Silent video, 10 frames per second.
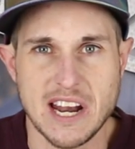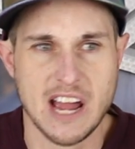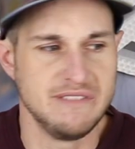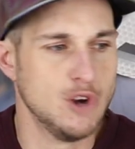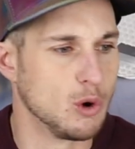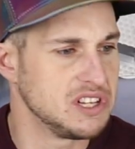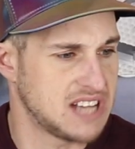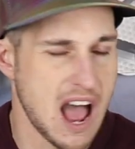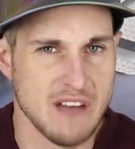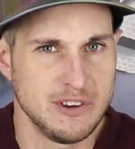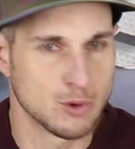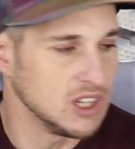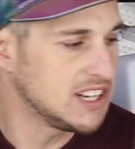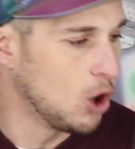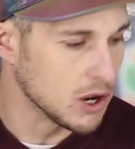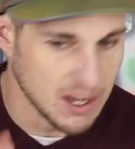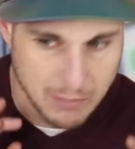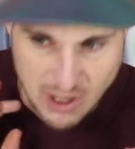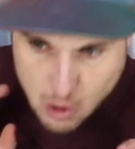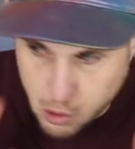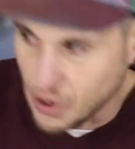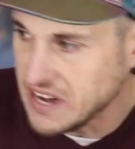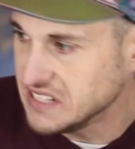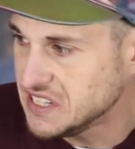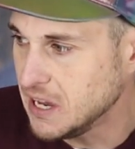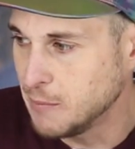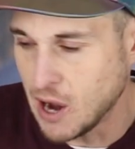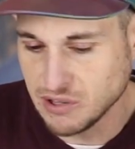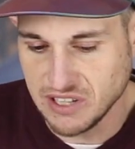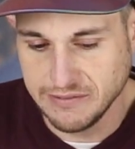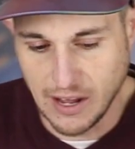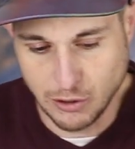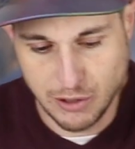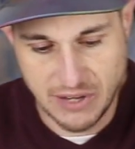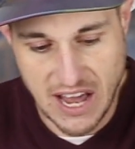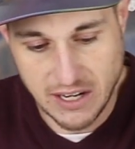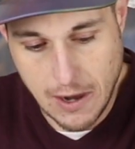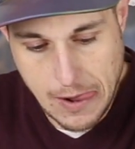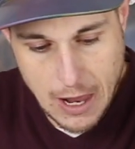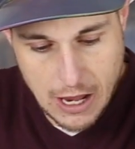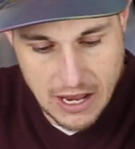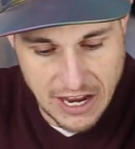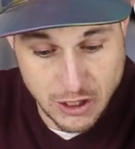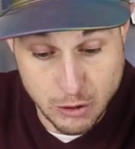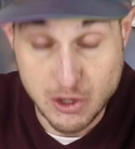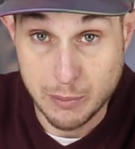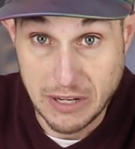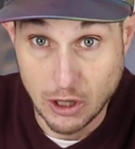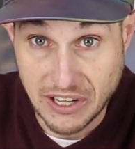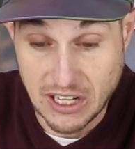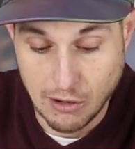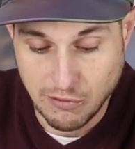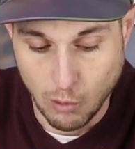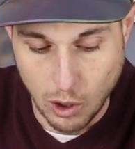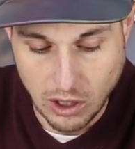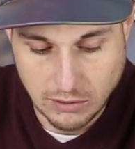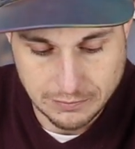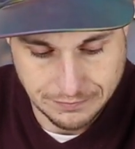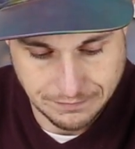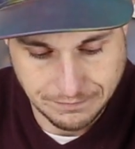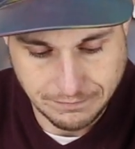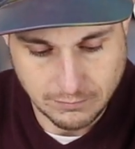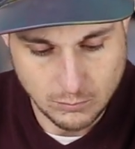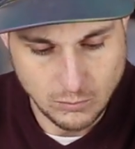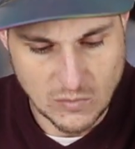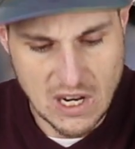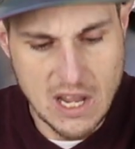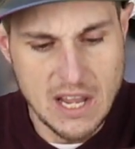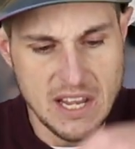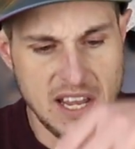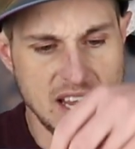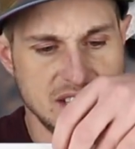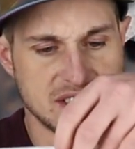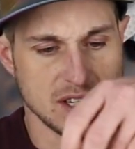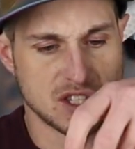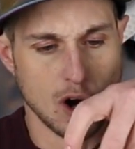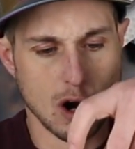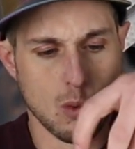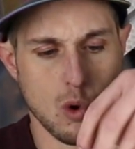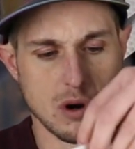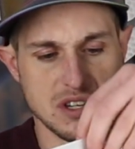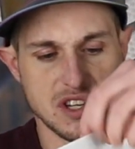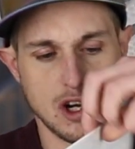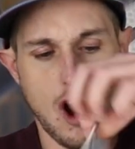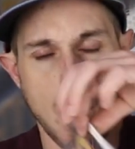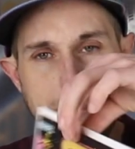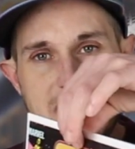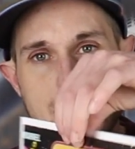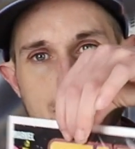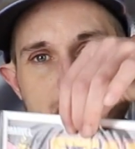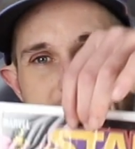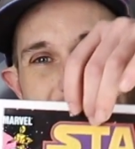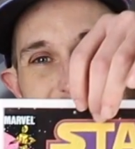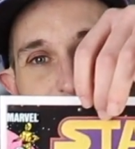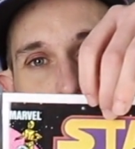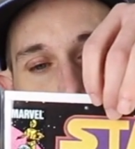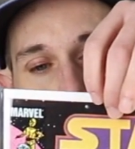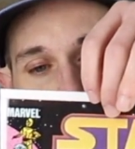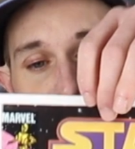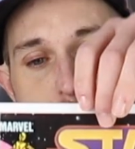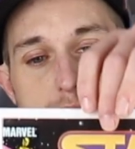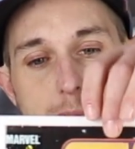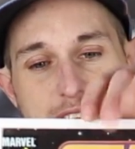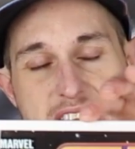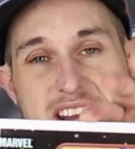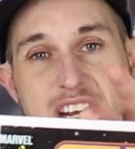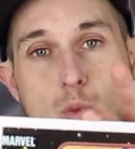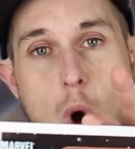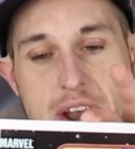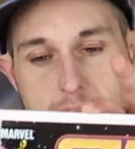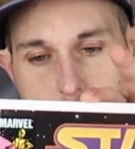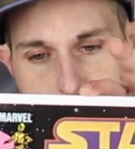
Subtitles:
that I've noticed haven't really gone up a crazy amount in value yet, and you should be looking out for, is Star Wars copy number 80, issue number 81.